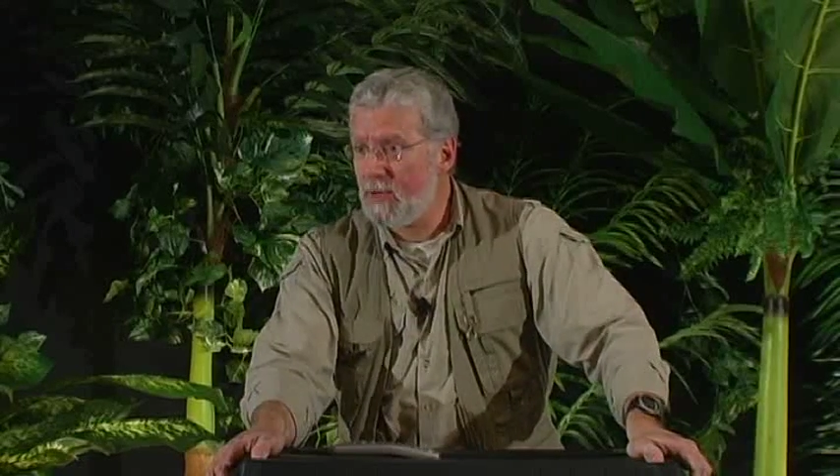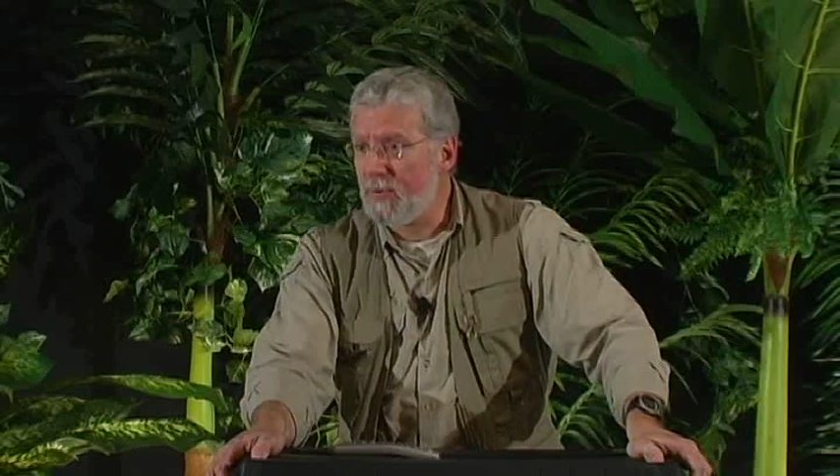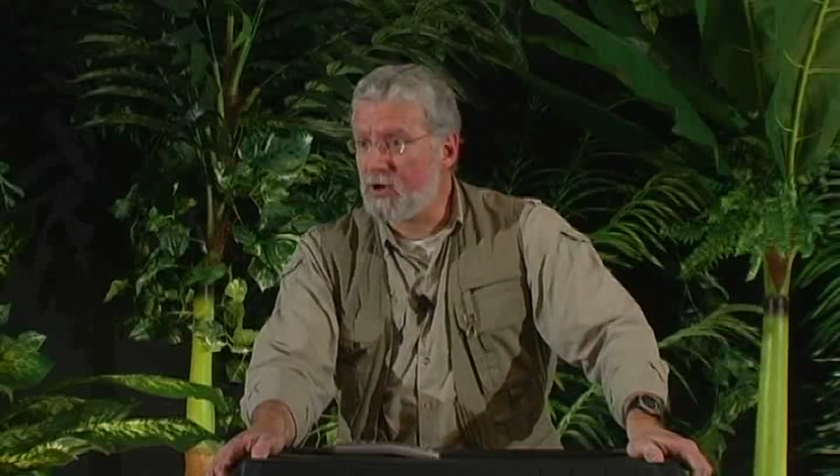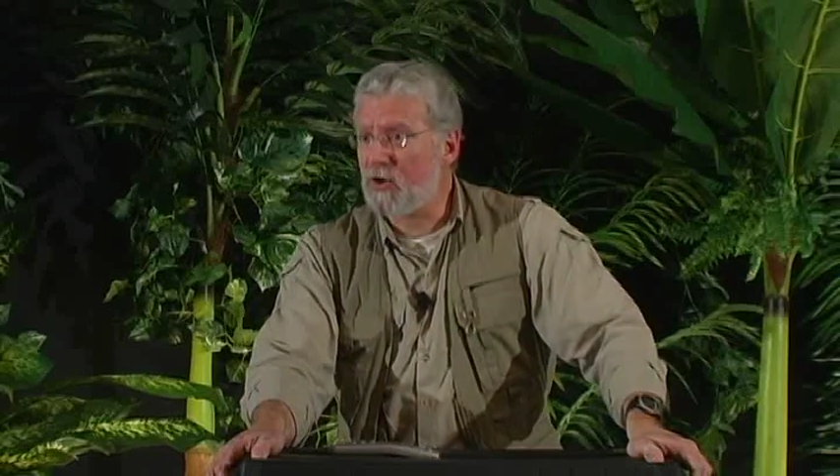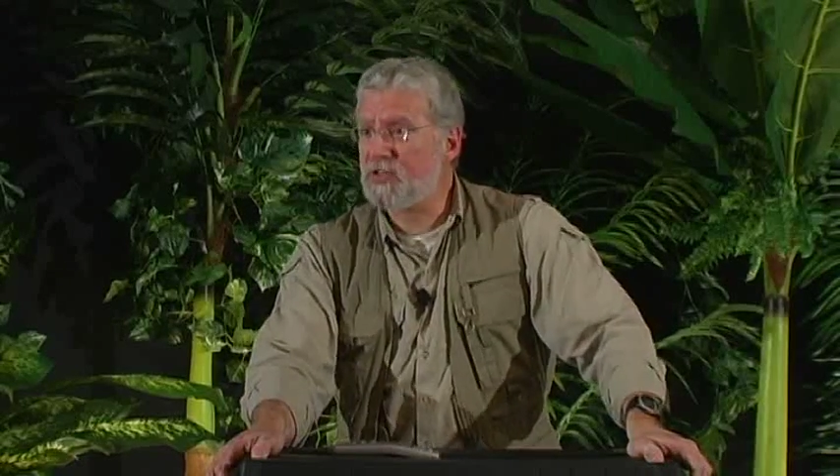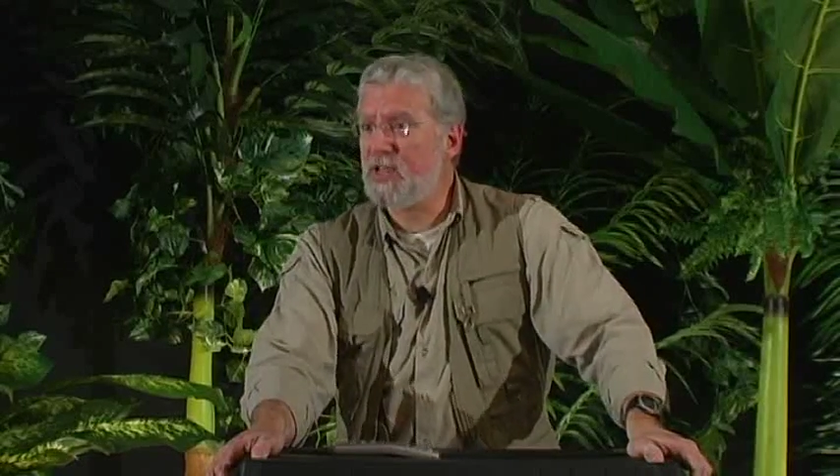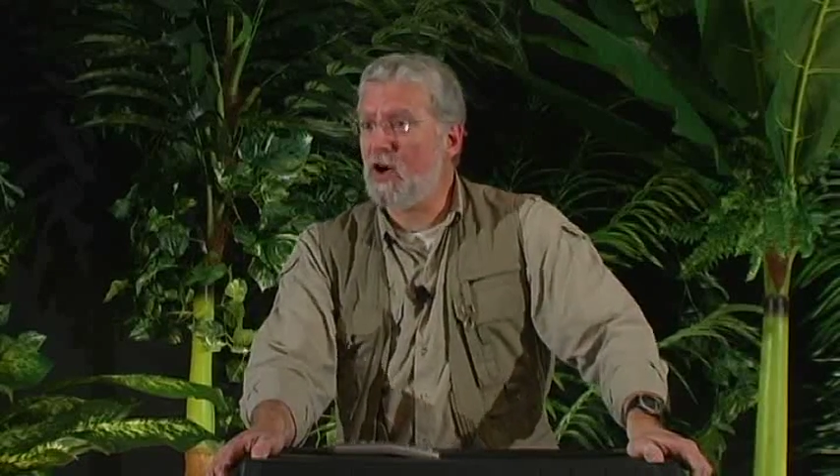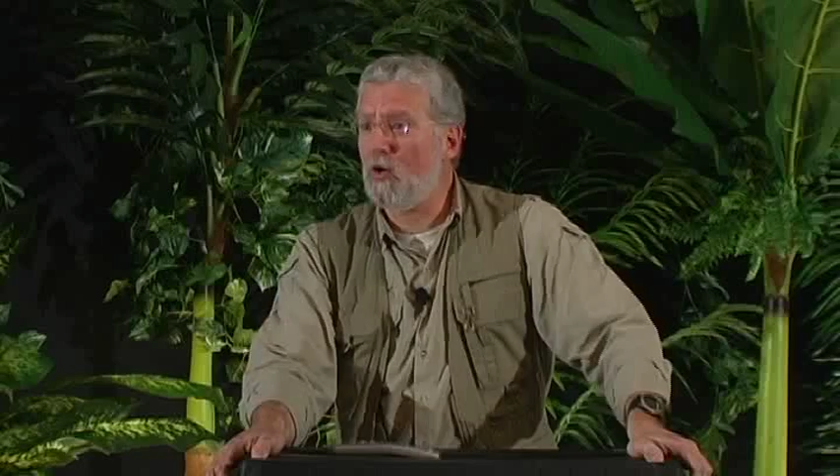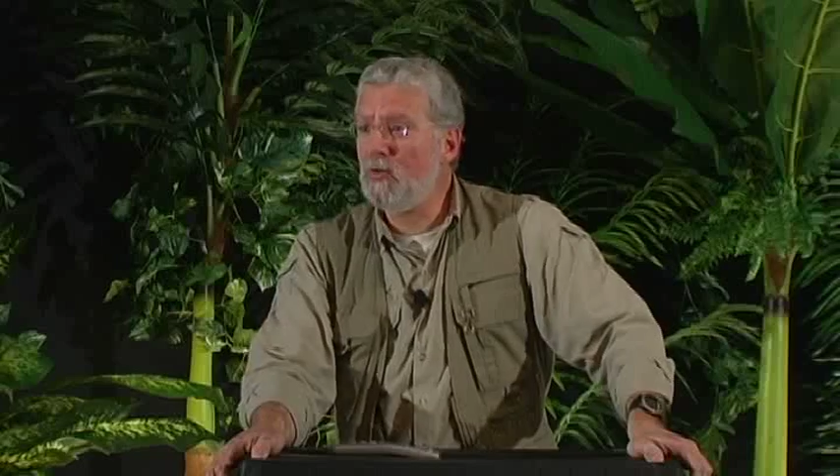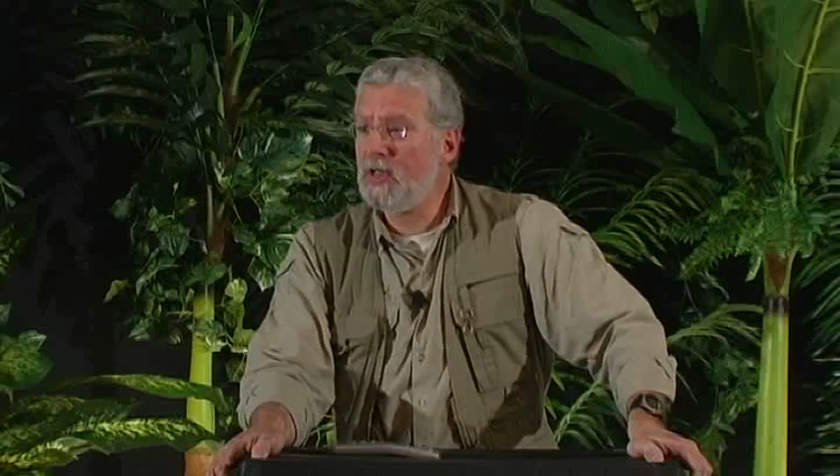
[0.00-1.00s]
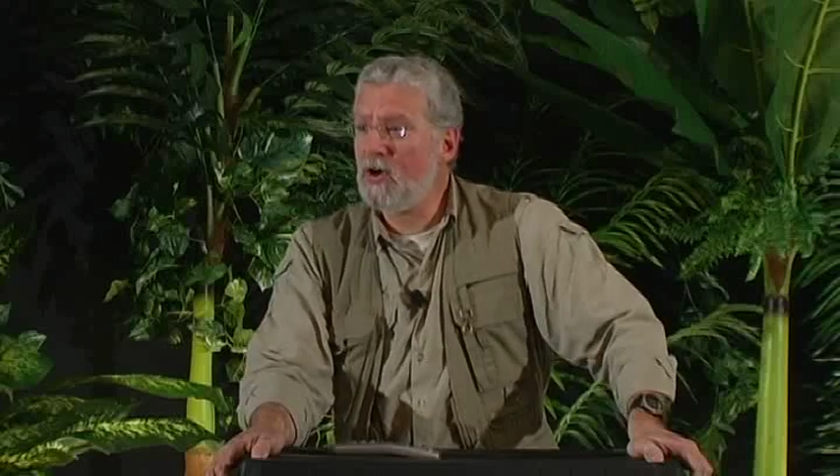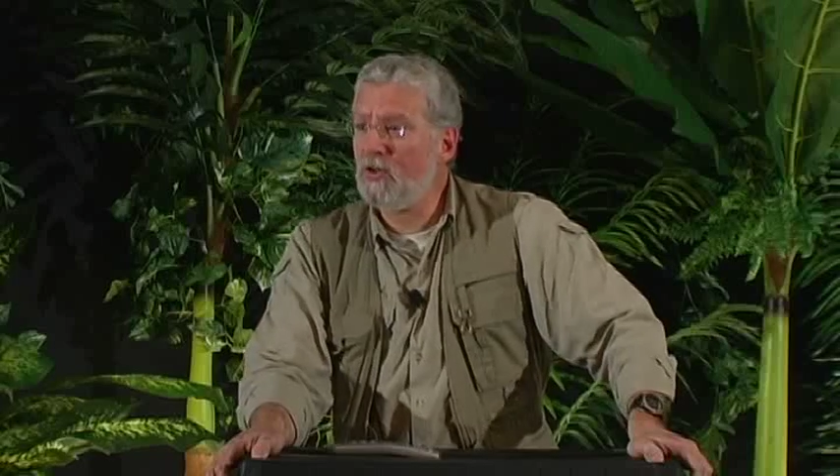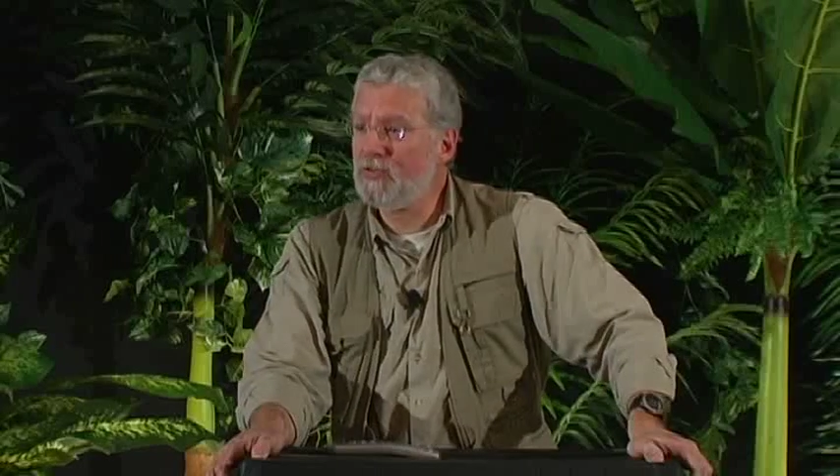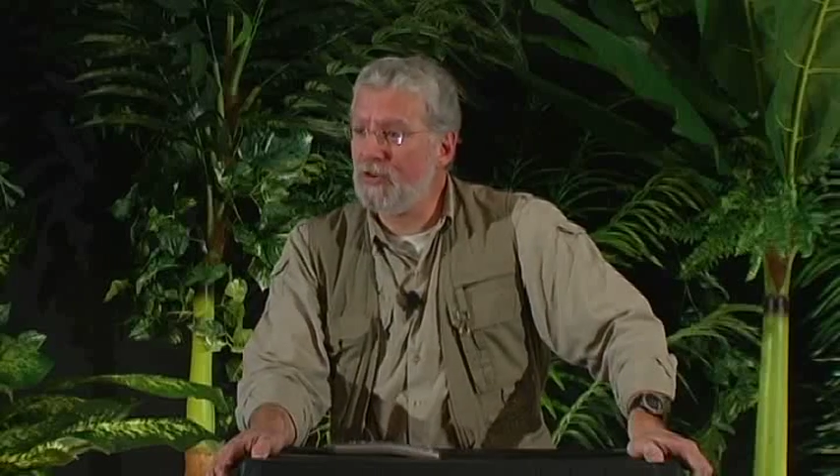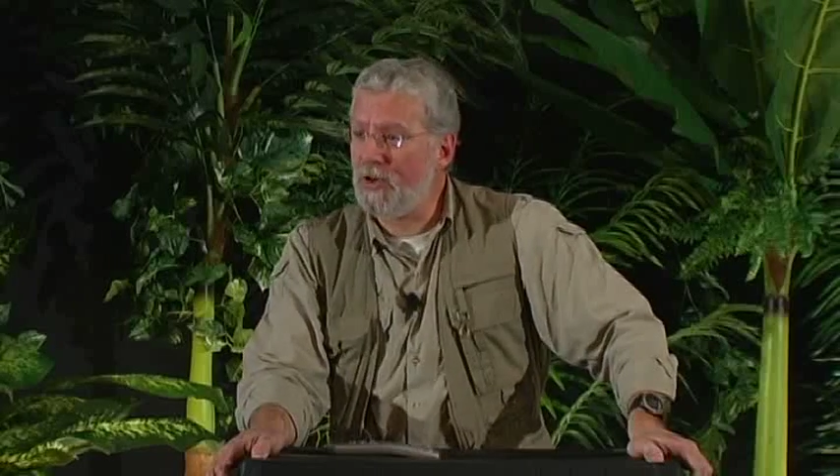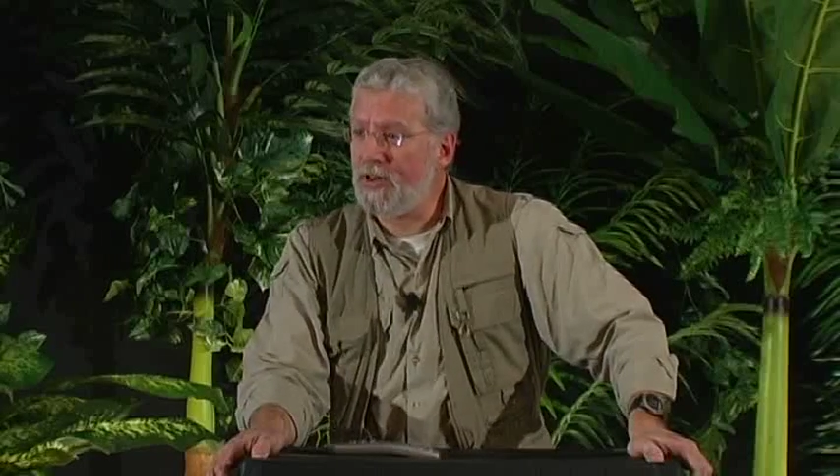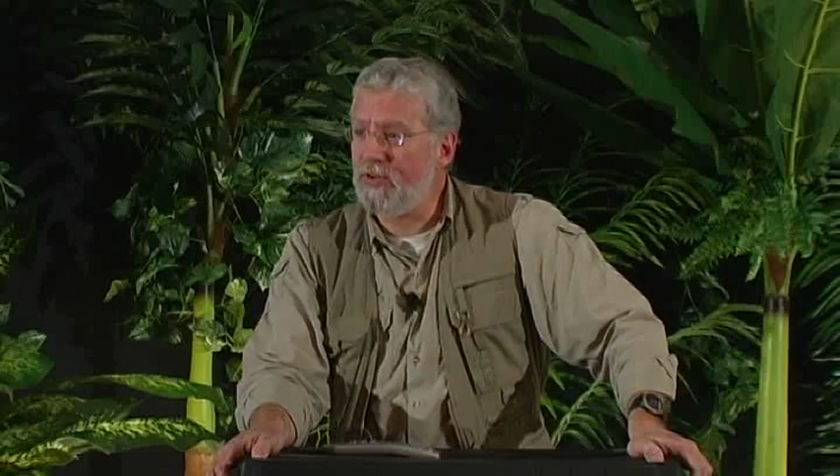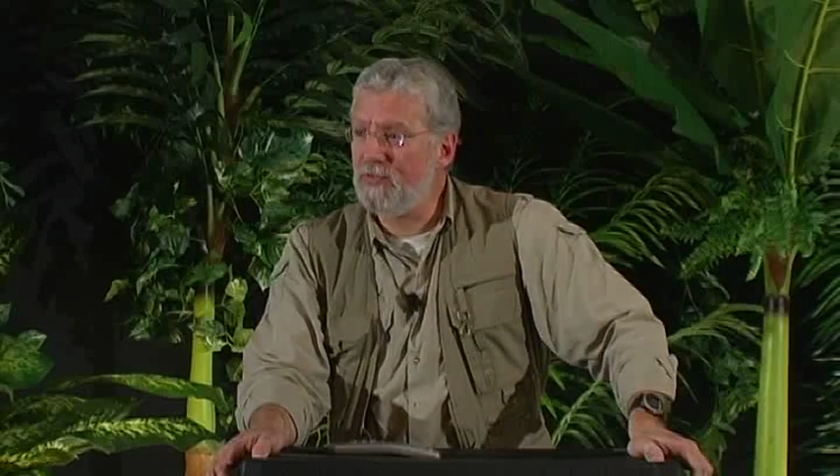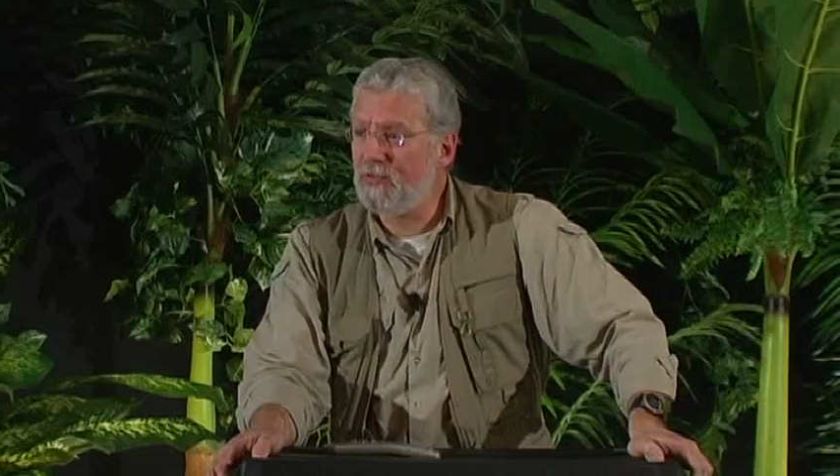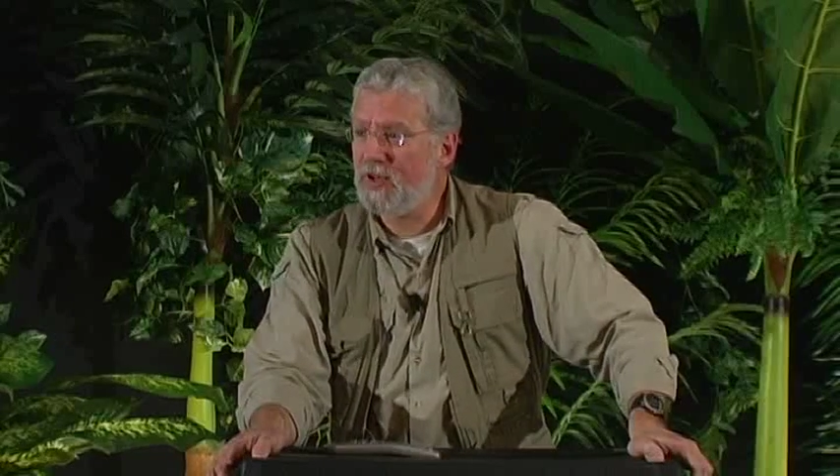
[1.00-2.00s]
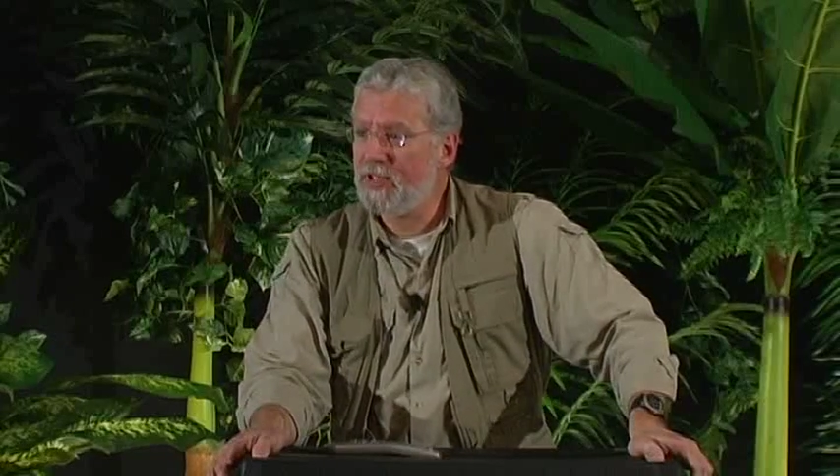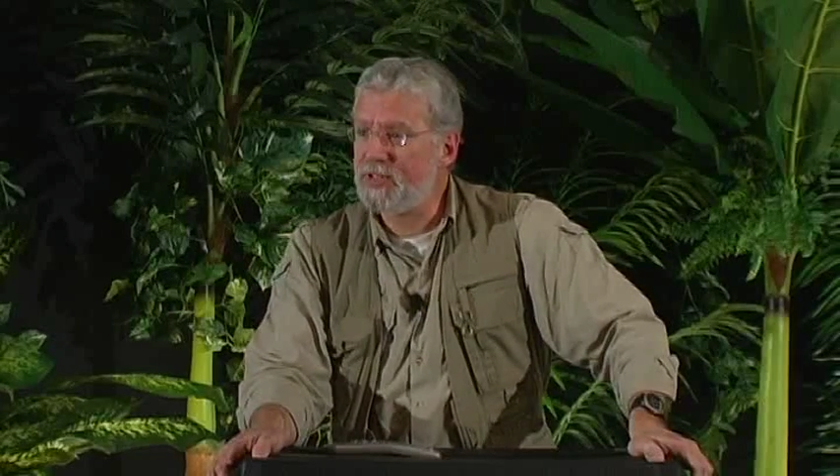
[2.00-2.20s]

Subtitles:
because the only alternative